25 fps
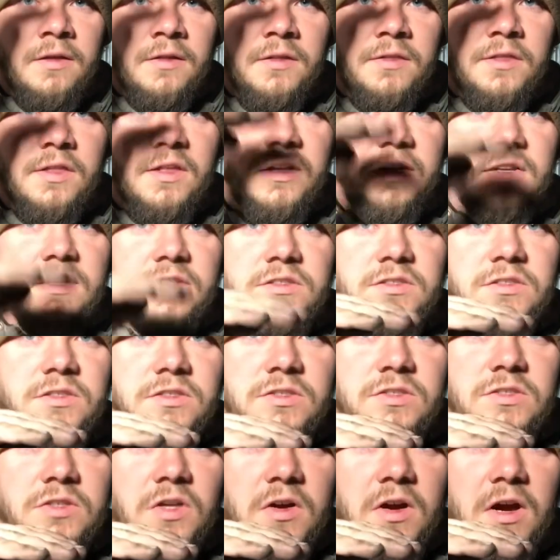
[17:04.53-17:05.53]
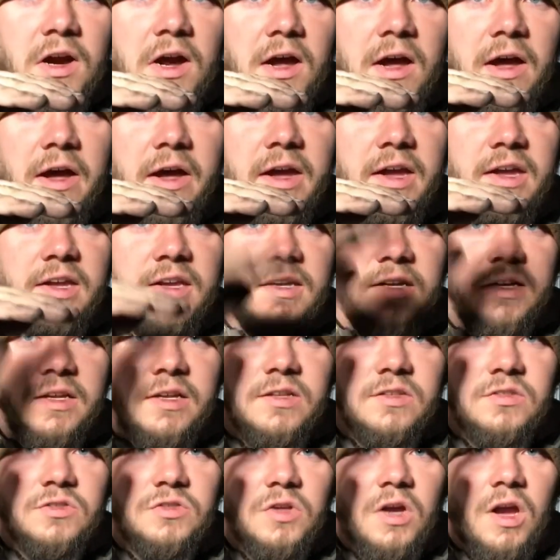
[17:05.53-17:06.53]
than it is to start high
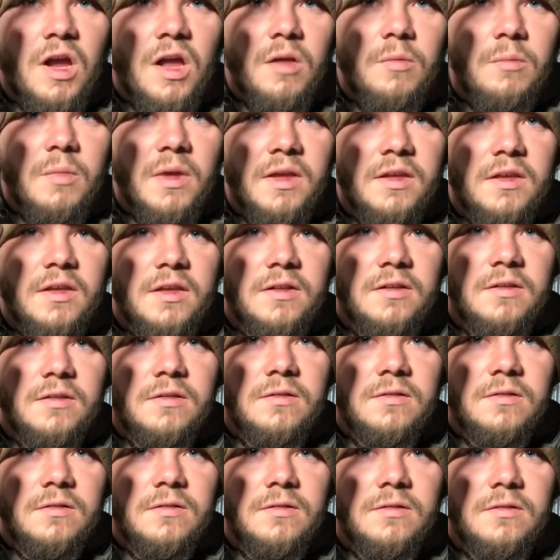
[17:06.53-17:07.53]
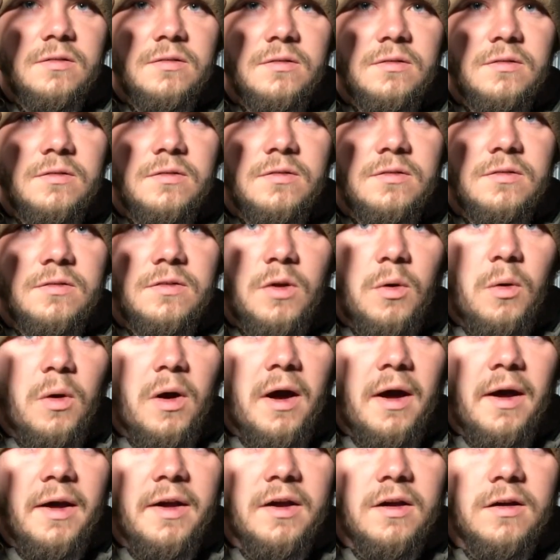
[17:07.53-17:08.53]
and try and make it go
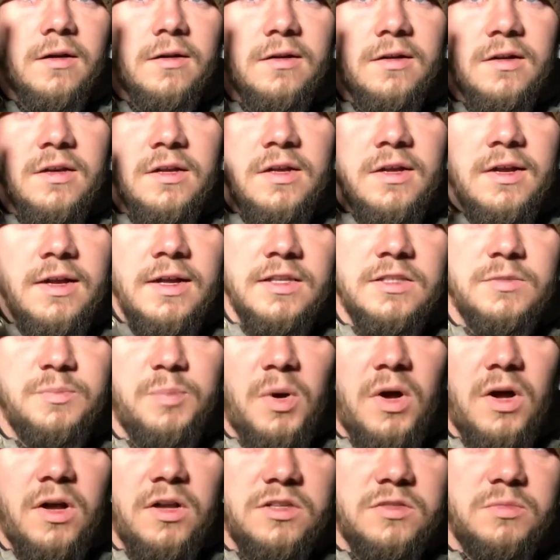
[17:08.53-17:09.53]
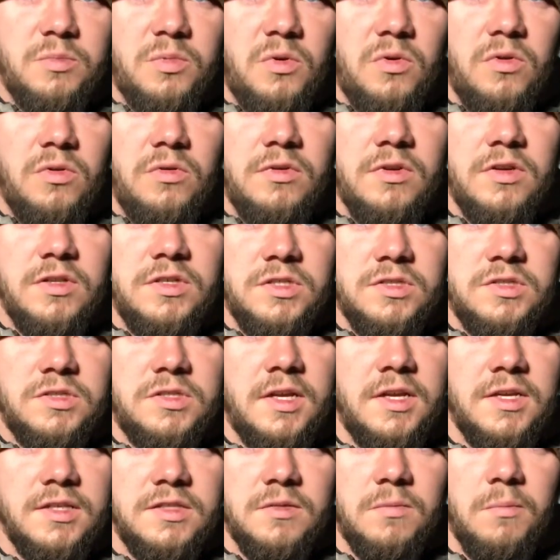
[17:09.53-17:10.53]
higher. It's possible, it just
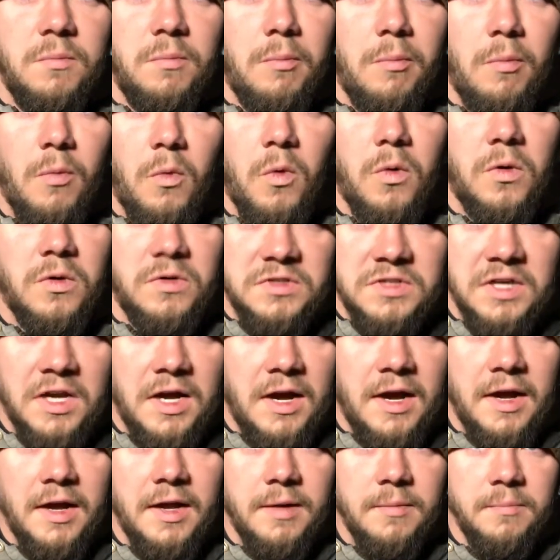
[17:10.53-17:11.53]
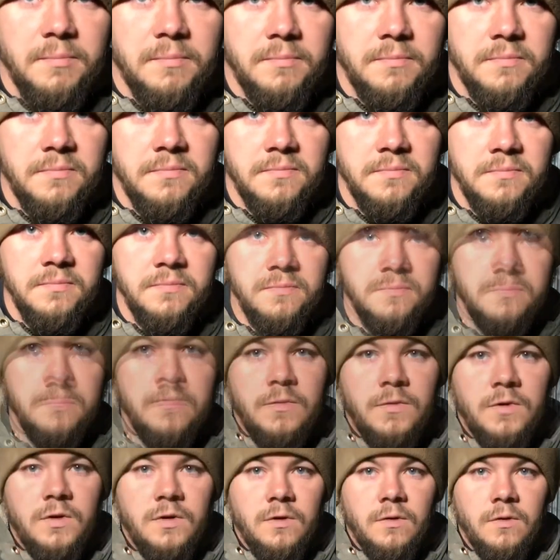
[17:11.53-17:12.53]
takes more time.
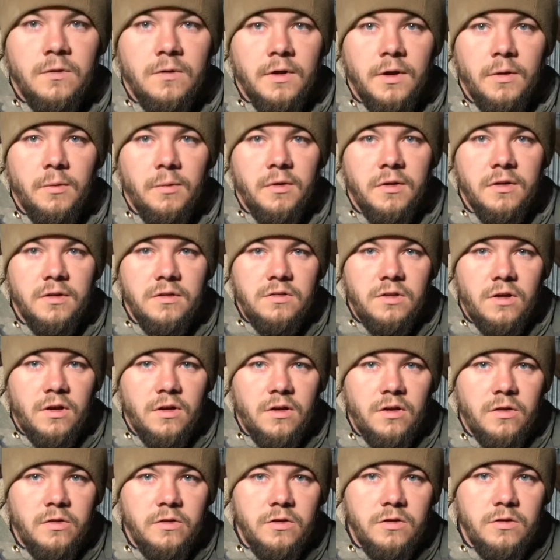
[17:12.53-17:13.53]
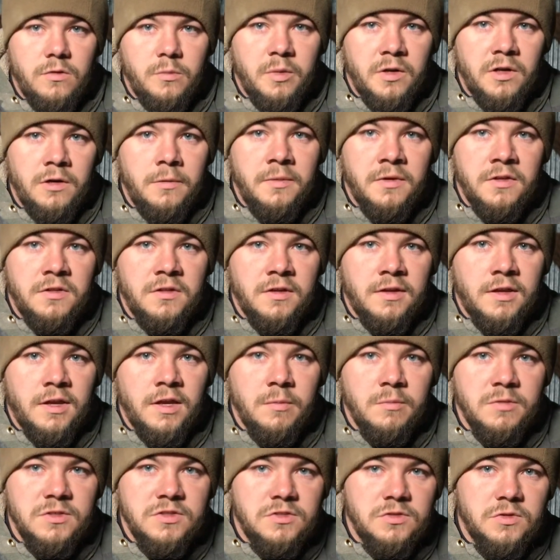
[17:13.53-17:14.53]
Okay, we're going to talk a little bit about the
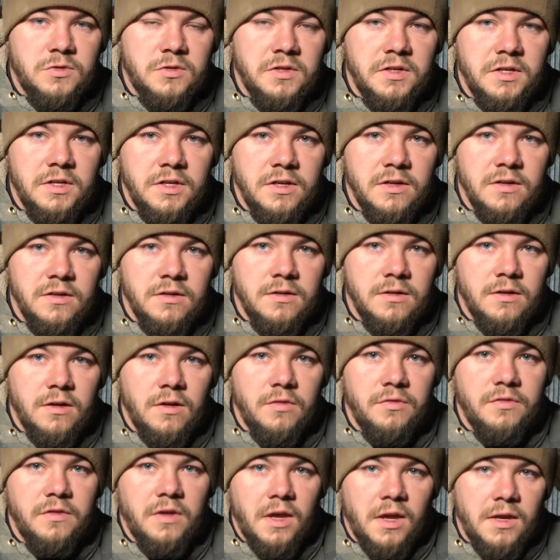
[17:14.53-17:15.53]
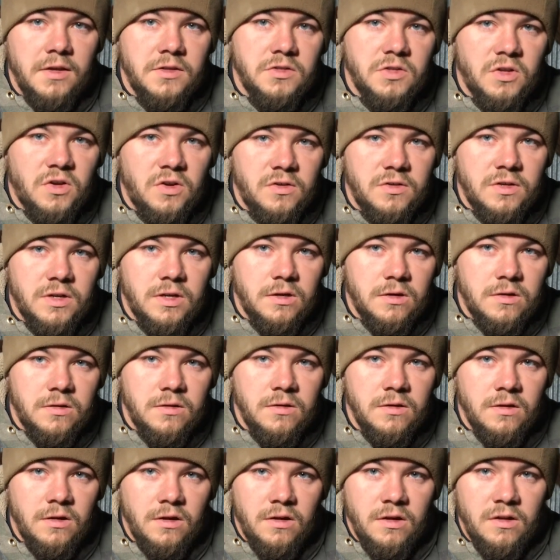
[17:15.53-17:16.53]
chemistry of case hardening.
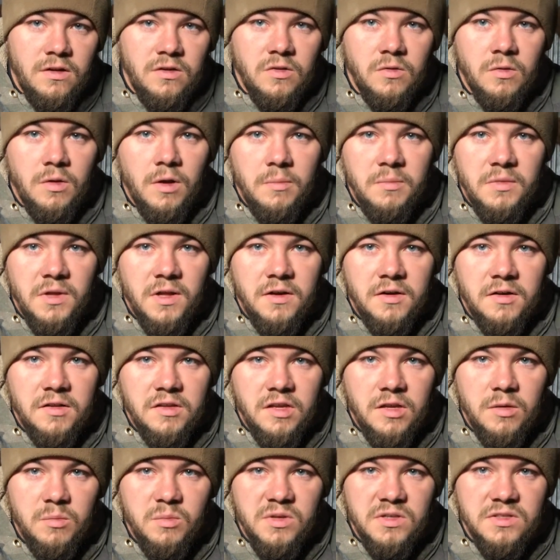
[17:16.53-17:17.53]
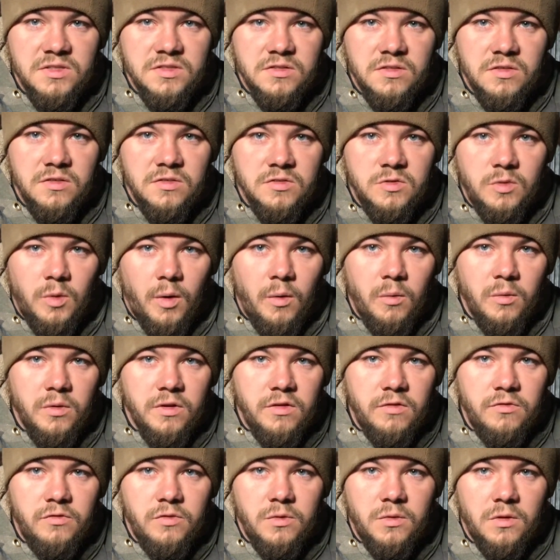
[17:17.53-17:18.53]
Now, I'm not a chemist, so I will
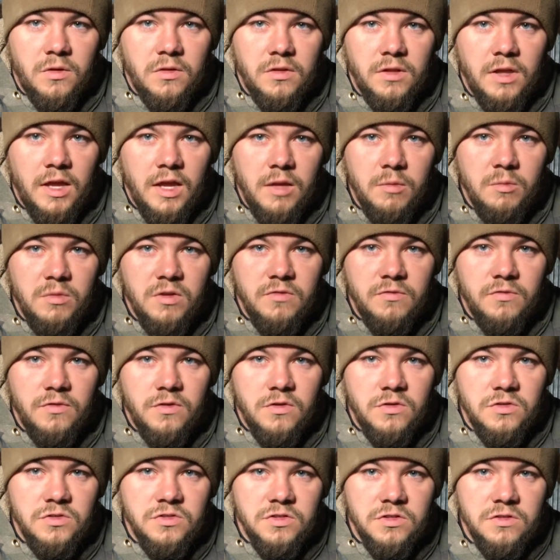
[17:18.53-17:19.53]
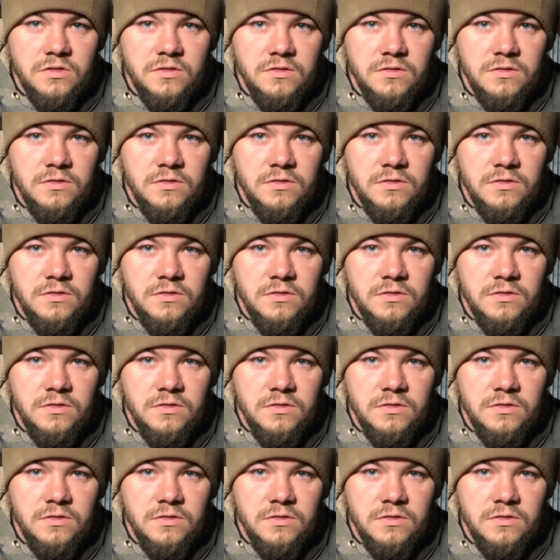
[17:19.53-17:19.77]
give you the layman version,